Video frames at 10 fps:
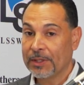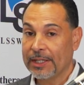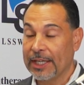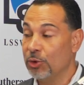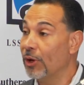
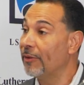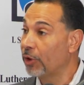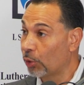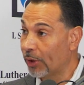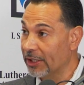and you have a
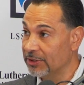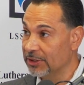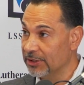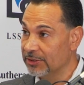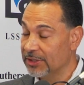
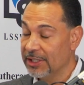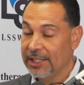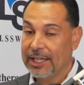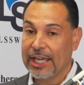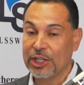crisis,
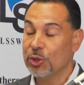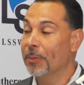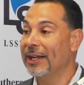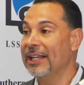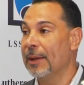and you
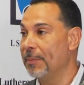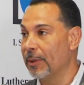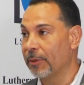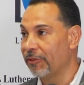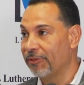might not be
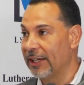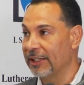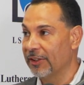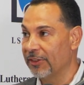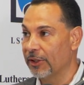able to
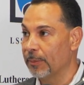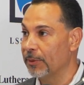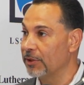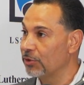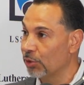find a
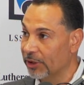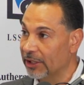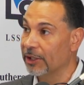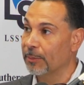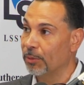therapist or
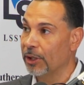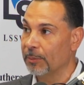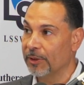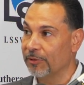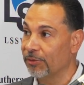get an
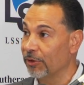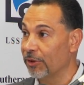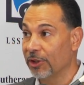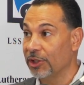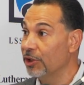appointment
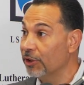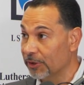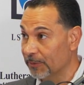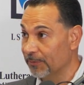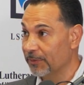for a
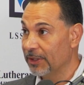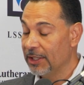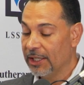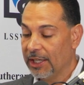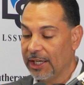year,
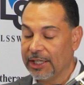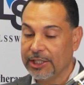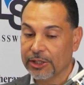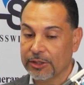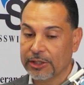I
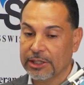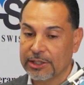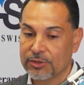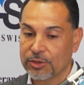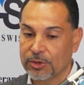hear.
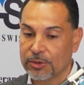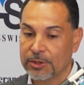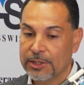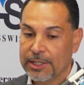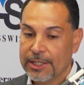And so
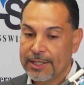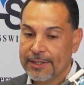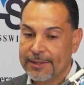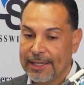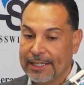
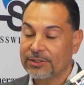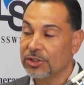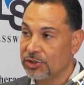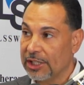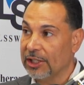that's a
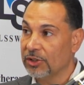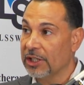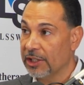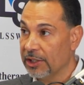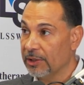challenge,
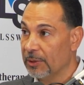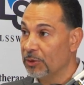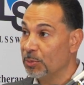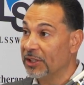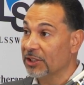and
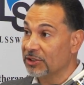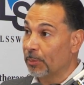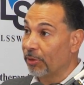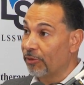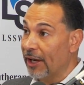it's because
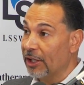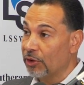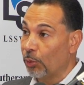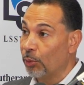the